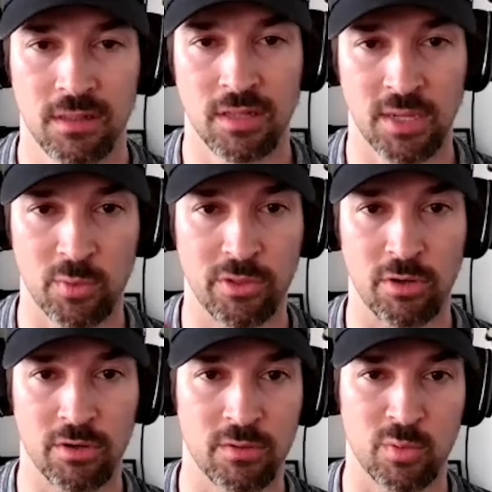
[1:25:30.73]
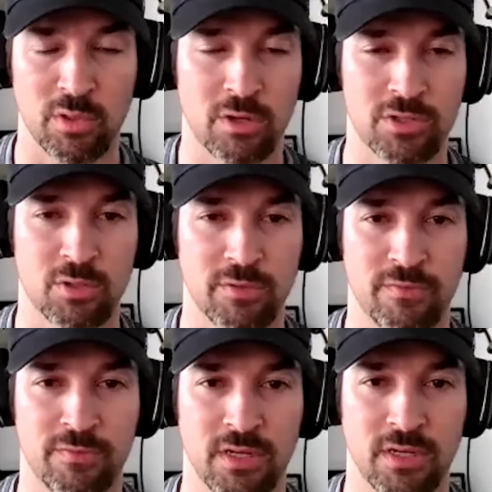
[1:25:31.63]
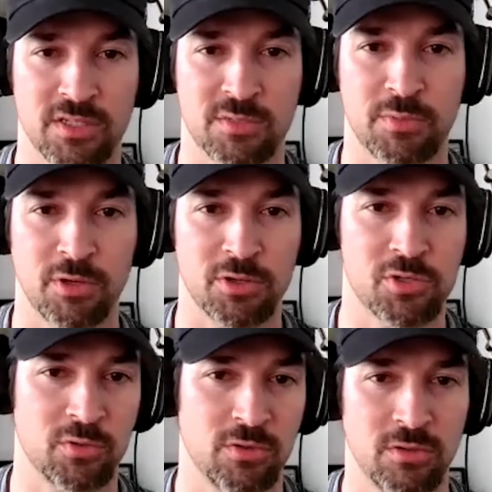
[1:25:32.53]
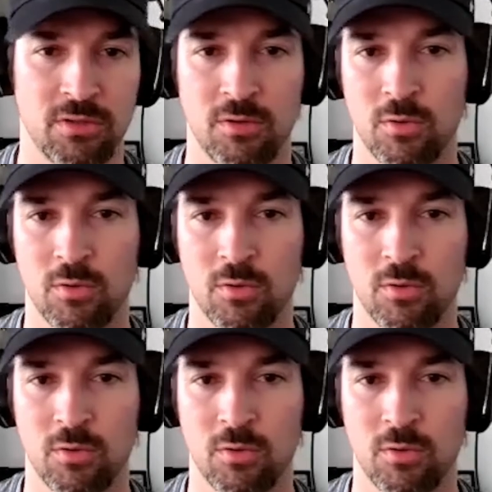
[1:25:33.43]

like with our sort of spiritual